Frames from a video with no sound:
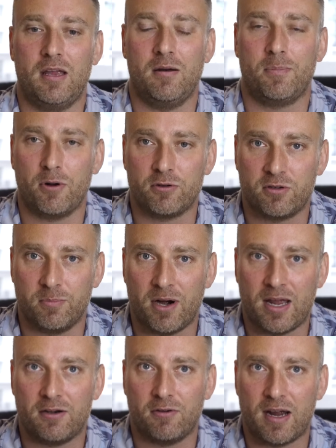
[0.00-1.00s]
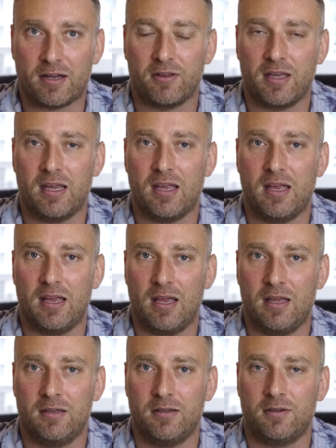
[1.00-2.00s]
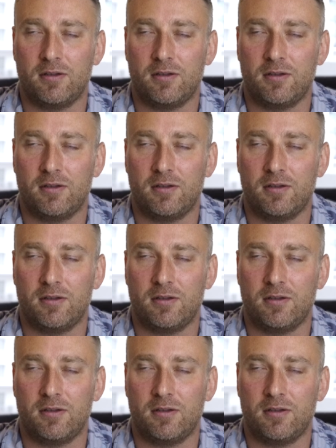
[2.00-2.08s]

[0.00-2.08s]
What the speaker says: approach the brand directly and